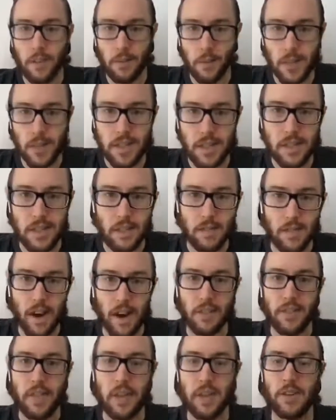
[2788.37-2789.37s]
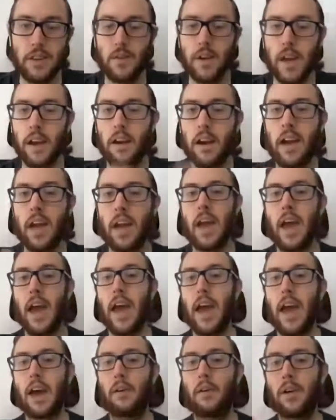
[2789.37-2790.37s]
365. Thank you, Gary.
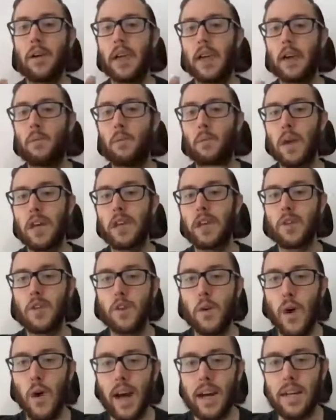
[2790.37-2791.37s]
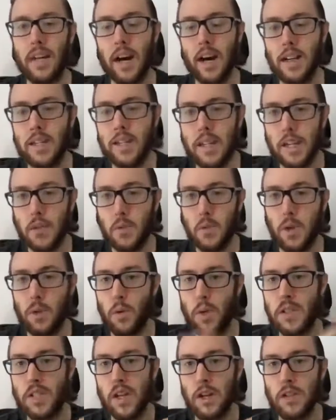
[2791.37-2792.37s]
And again, make sure you add context when
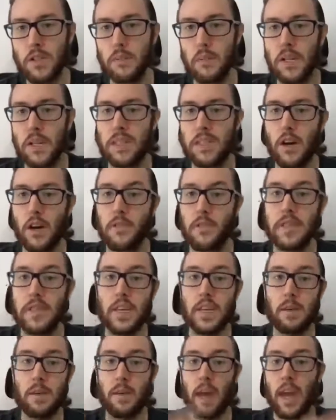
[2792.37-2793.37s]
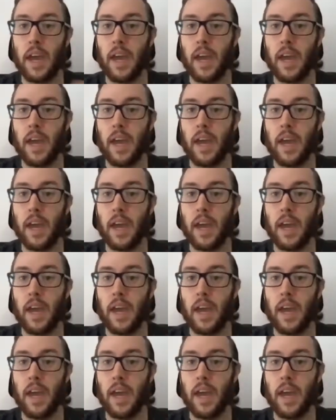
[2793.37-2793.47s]
you reach out to myself, the team,